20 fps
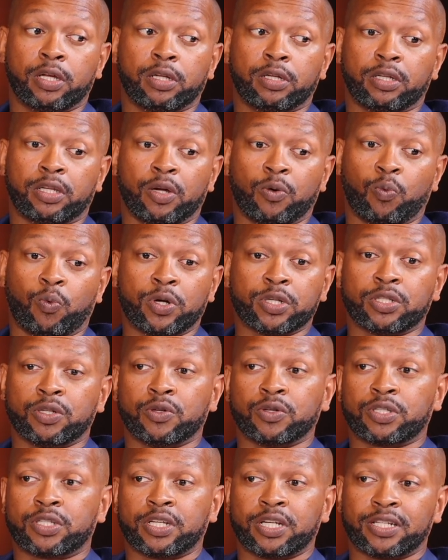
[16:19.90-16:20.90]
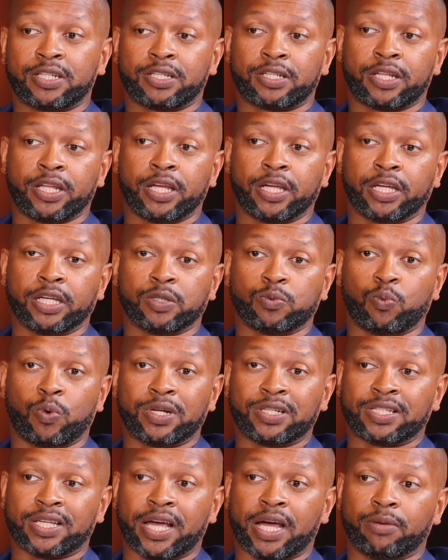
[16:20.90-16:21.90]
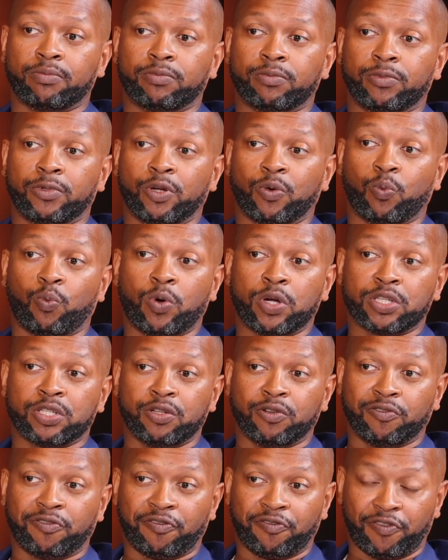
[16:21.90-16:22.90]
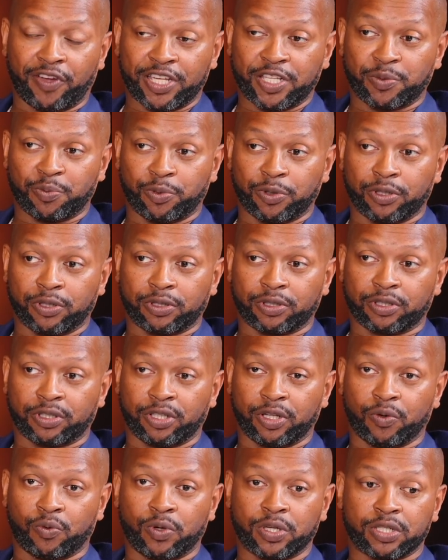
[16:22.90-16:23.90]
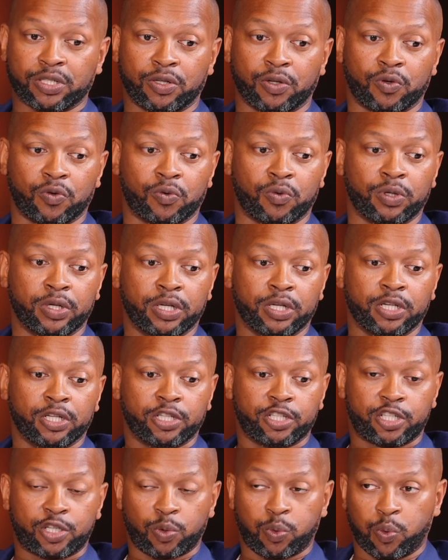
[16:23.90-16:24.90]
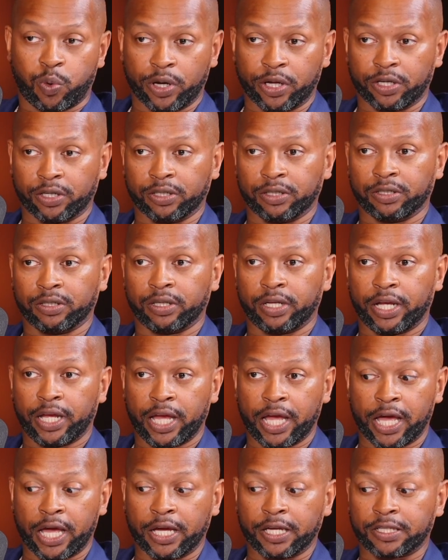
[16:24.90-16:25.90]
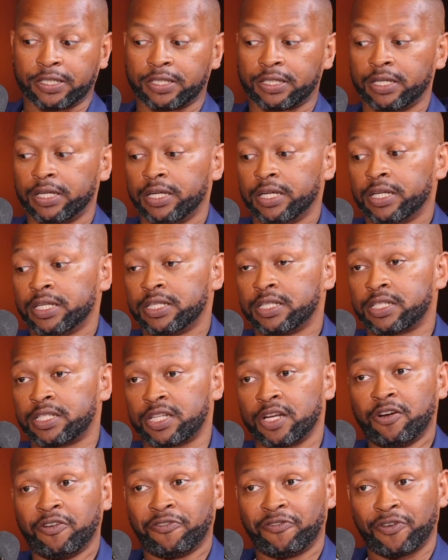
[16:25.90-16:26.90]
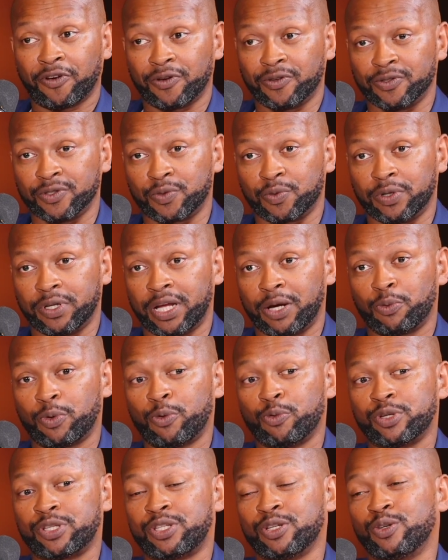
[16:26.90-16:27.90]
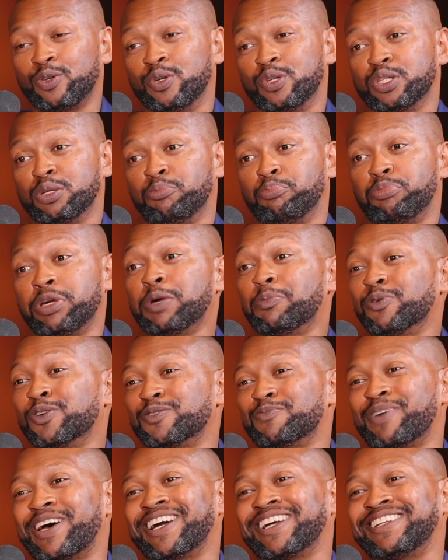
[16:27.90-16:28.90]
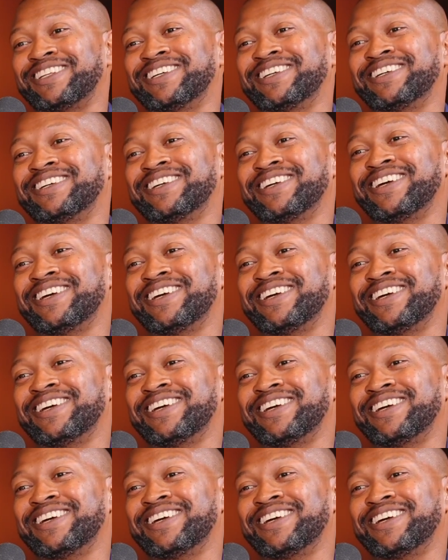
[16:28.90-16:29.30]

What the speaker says: there was no such thing as WhatsApp. There was no Facebook. There was no Twitter, X. Cell phones were not. We were still using beepers back then.